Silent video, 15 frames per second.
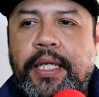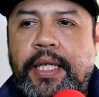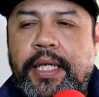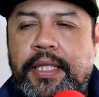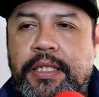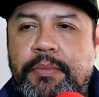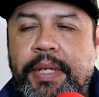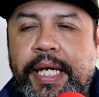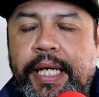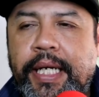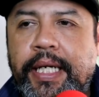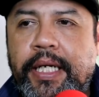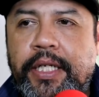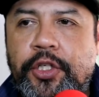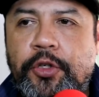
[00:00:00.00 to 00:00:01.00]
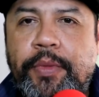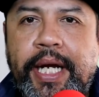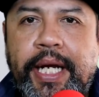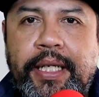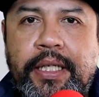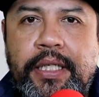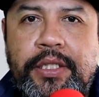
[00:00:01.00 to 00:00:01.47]
You're
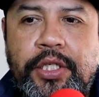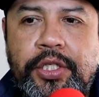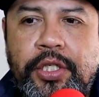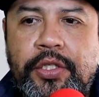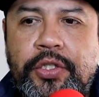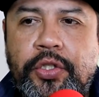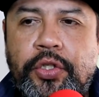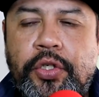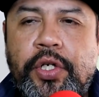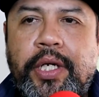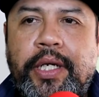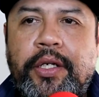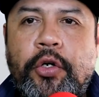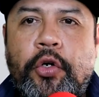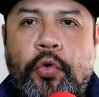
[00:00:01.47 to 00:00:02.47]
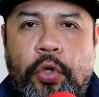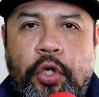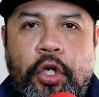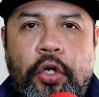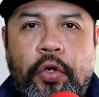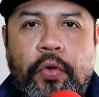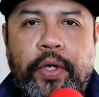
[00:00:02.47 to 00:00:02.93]
making a decision so you can
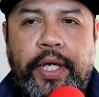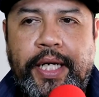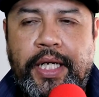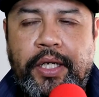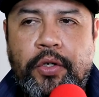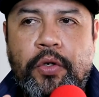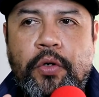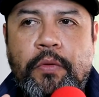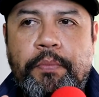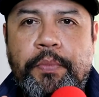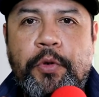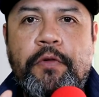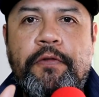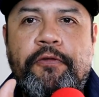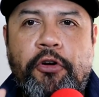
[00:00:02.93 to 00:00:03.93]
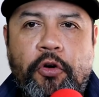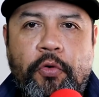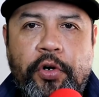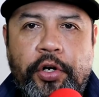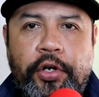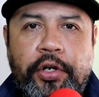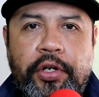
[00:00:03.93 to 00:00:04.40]
grow and move
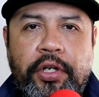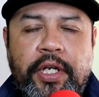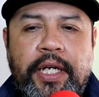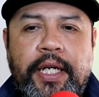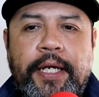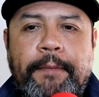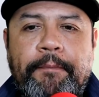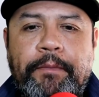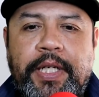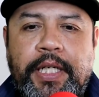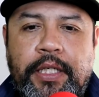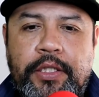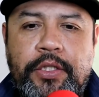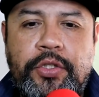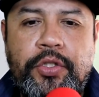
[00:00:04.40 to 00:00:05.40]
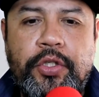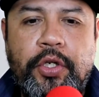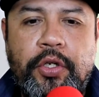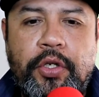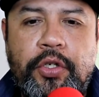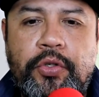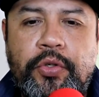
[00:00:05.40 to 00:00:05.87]
forward, because
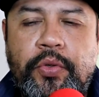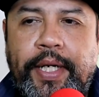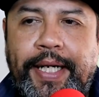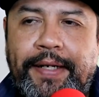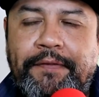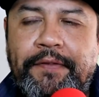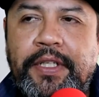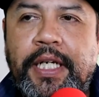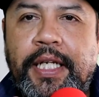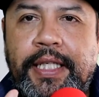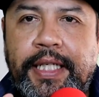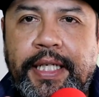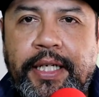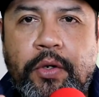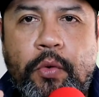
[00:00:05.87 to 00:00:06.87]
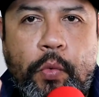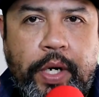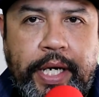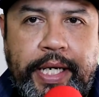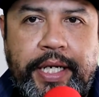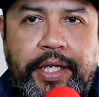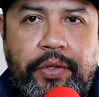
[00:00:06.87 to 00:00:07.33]
you have nothing
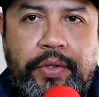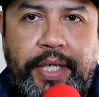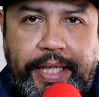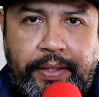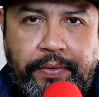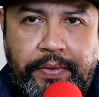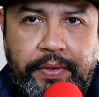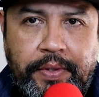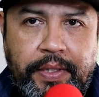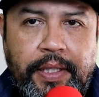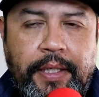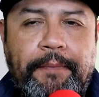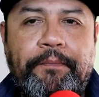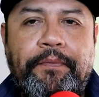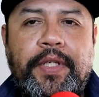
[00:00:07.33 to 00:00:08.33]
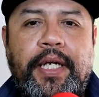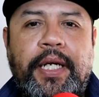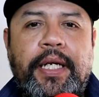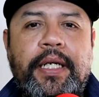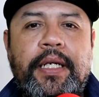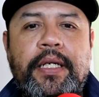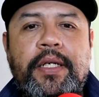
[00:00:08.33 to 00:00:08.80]
weighing you down,
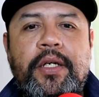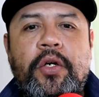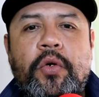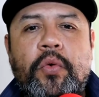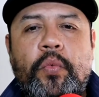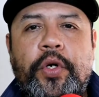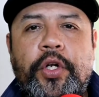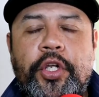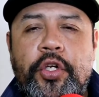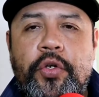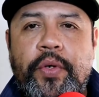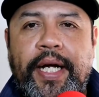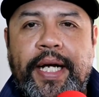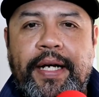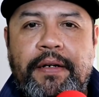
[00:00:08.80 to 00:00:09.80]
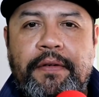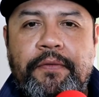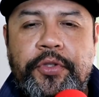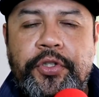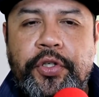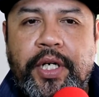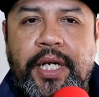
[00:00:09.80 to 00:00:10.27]
okay? When
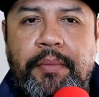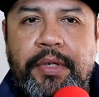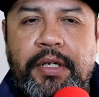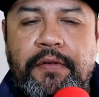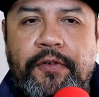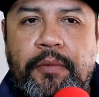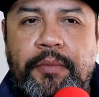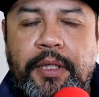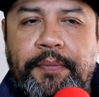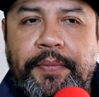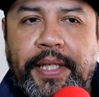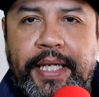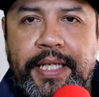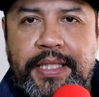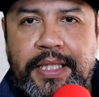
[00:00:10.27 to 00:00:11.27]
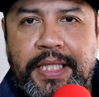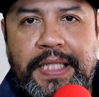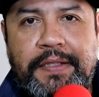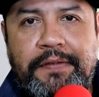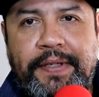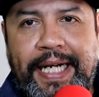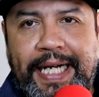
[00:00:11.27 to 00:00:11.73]
you're coming from a place
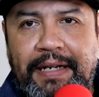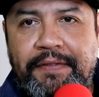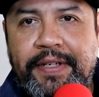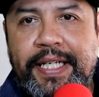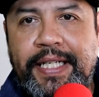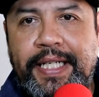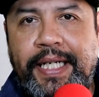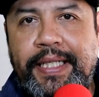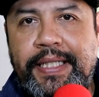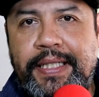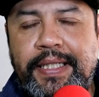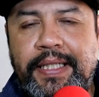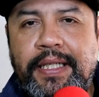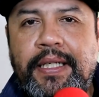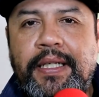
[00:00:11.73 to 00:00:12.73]
of having debt,